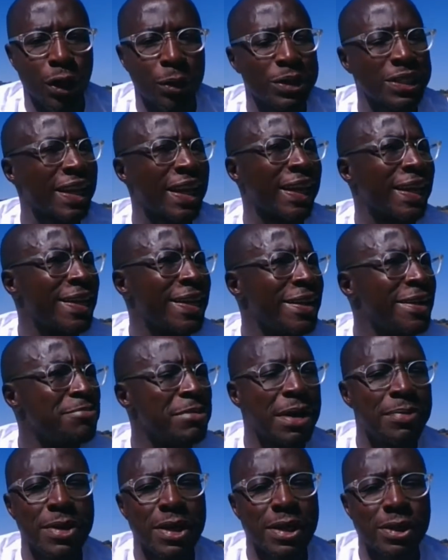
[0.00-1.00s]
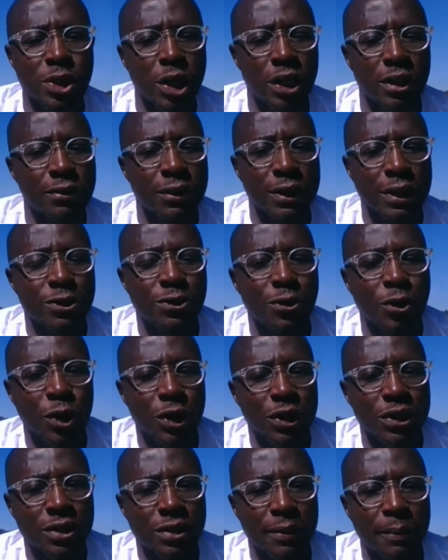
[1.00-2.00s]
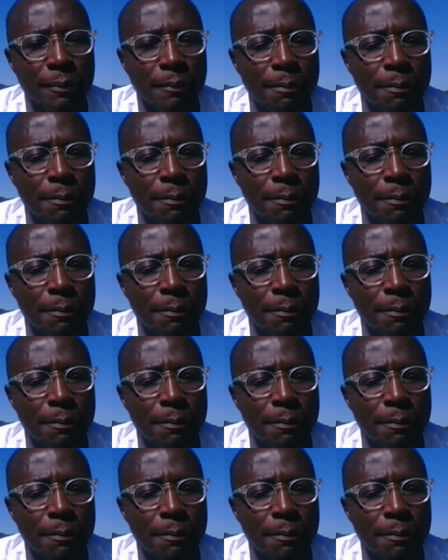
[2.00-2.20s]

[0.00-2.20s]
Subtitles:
I was like, maybe it's not even his voice.